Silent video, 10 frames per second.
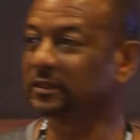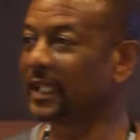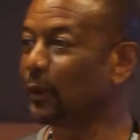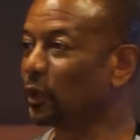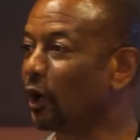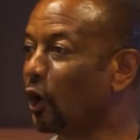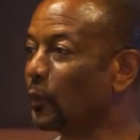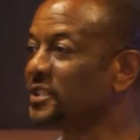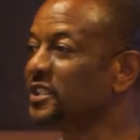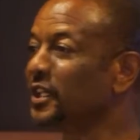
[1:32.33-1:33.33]
That will
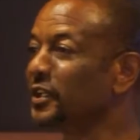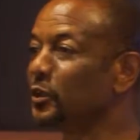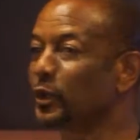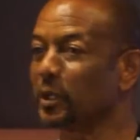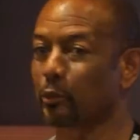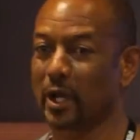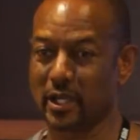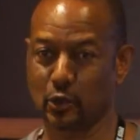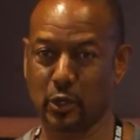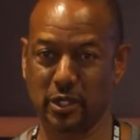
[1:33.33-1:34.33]
always tell you where your
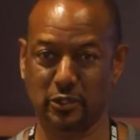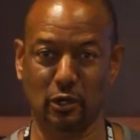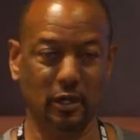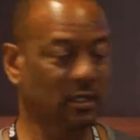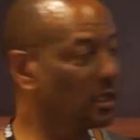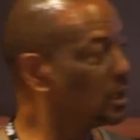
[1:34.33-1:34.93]
priorities are.